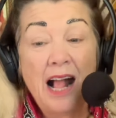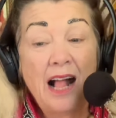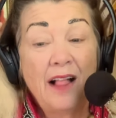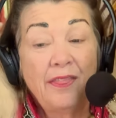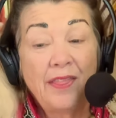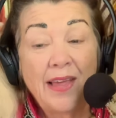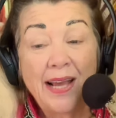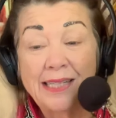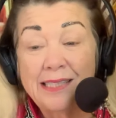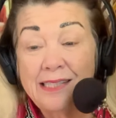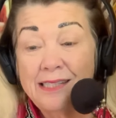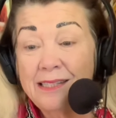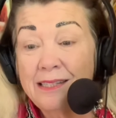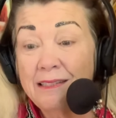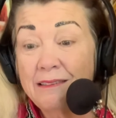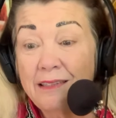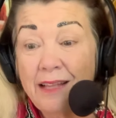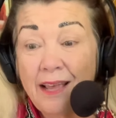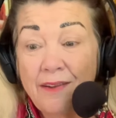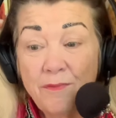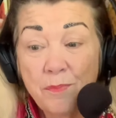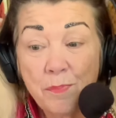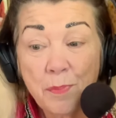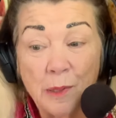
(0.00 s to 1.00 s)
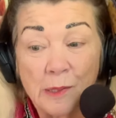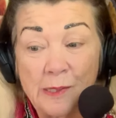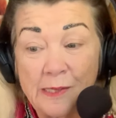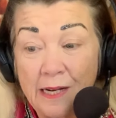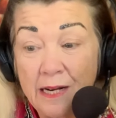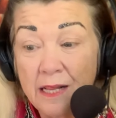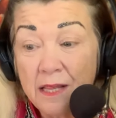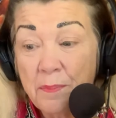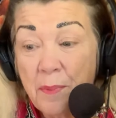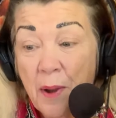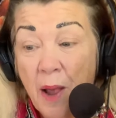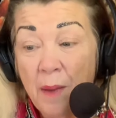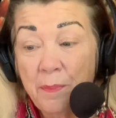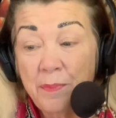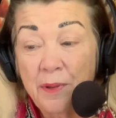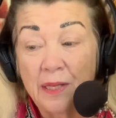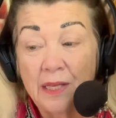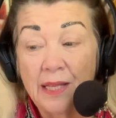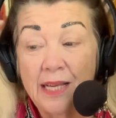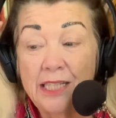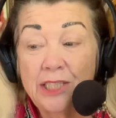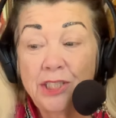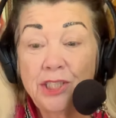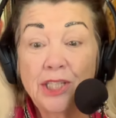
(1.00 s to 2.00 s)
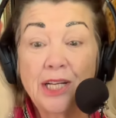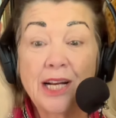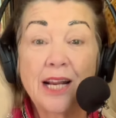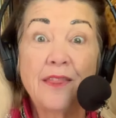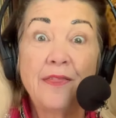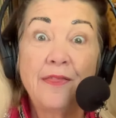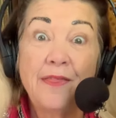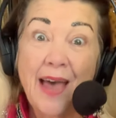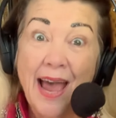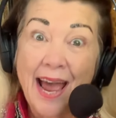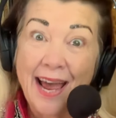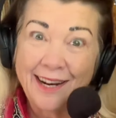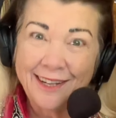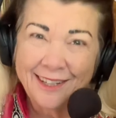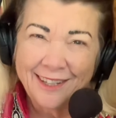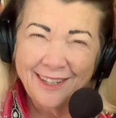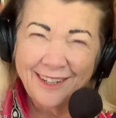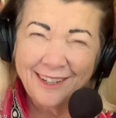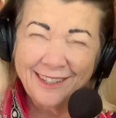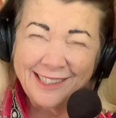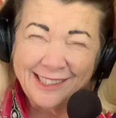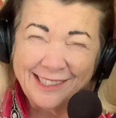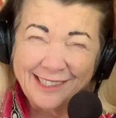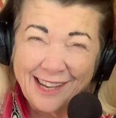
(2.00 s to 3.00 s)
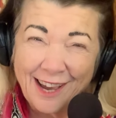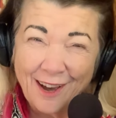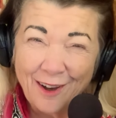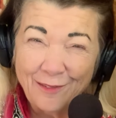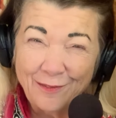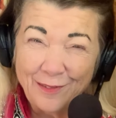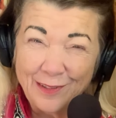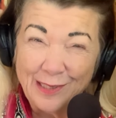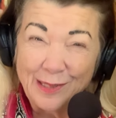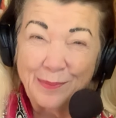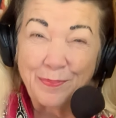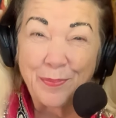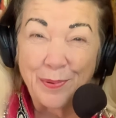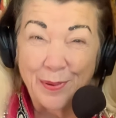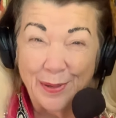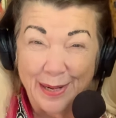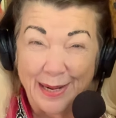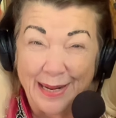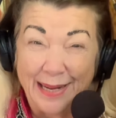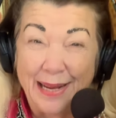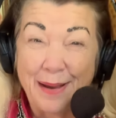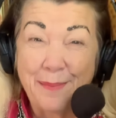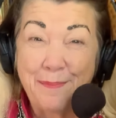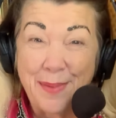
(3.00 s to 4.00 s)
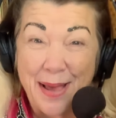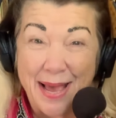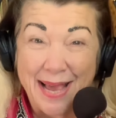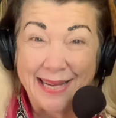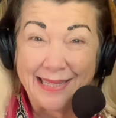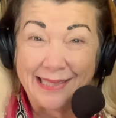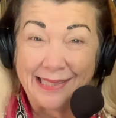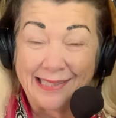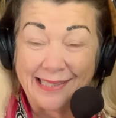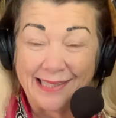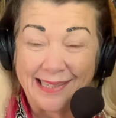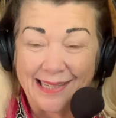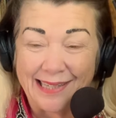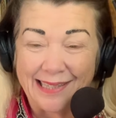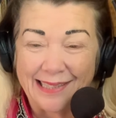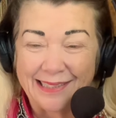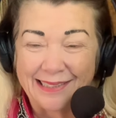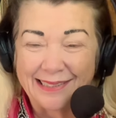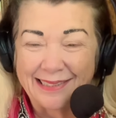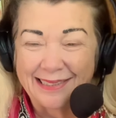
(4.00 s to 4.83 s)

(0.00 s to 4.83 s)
That's 11% of the population, and that in itself is pretty amazing.